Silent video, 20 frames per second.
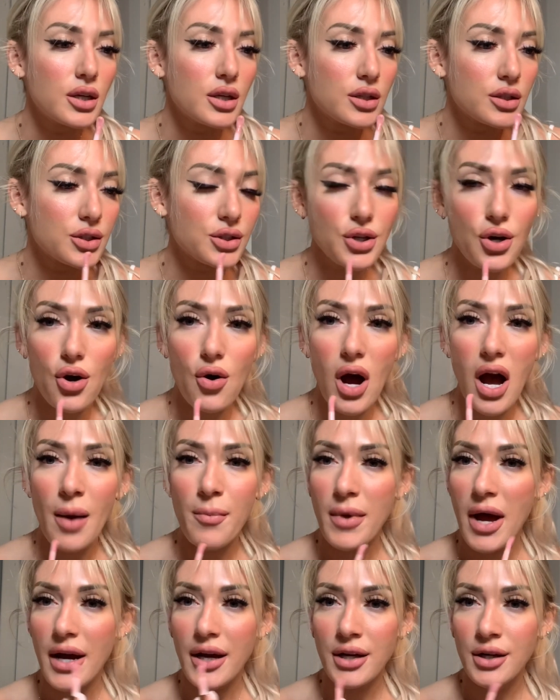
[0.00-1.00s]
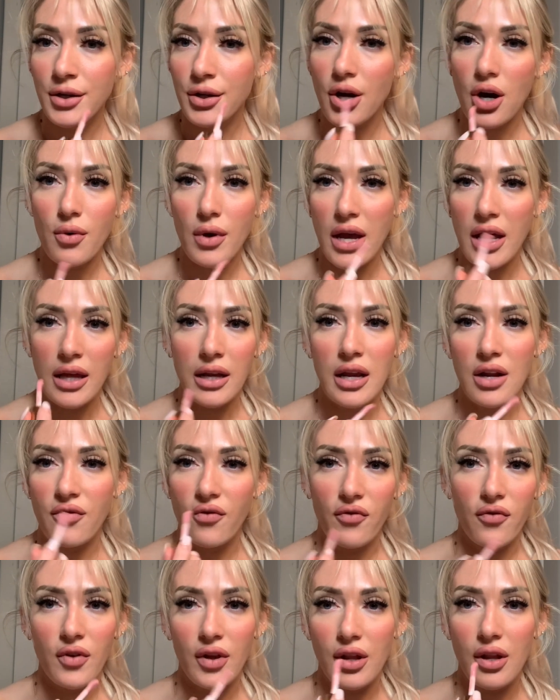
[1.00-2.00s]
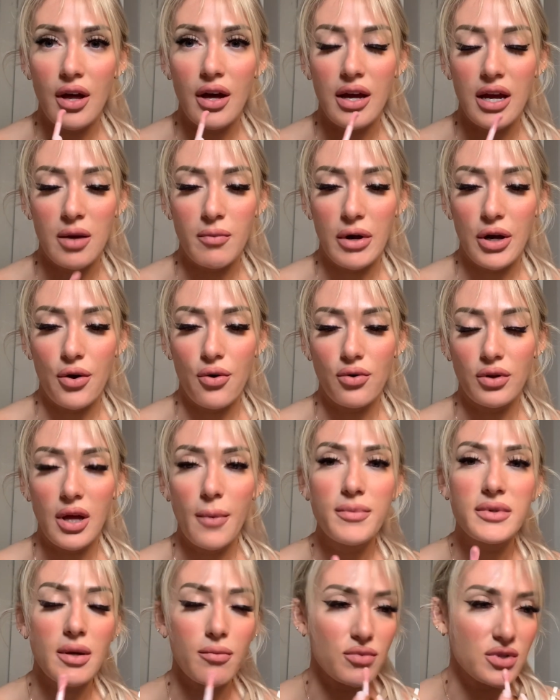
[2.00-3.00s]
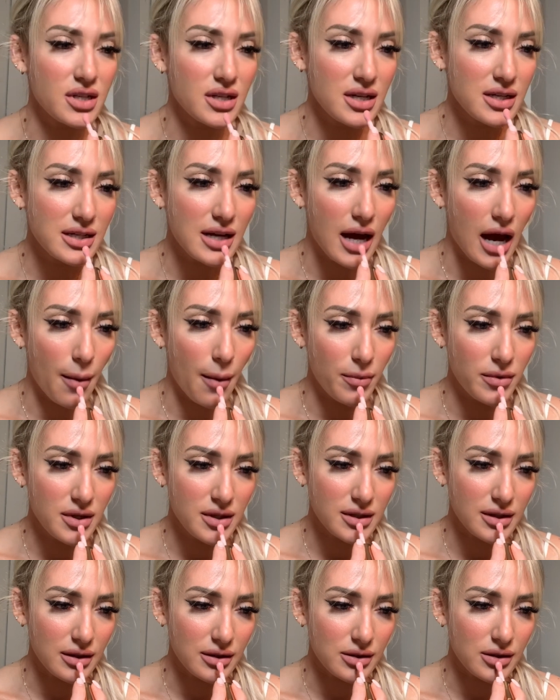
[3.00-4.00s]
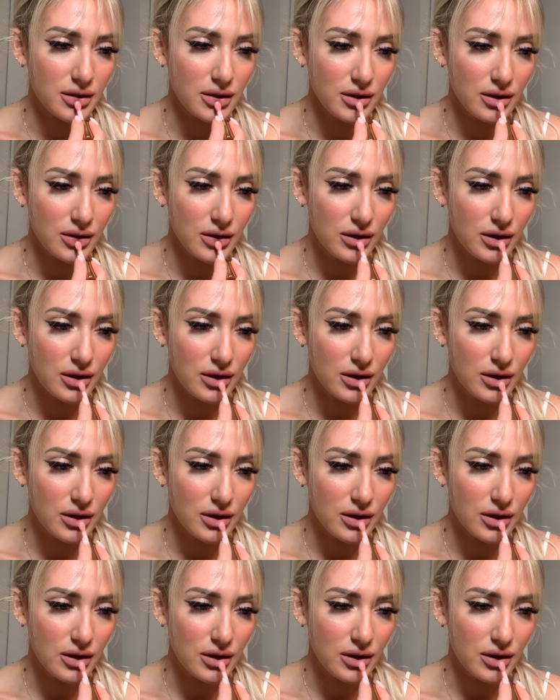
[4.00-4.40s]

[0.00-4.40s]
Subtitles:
So I'm not gonna go in and fill in my whole lips. I'm just gonna tap in the center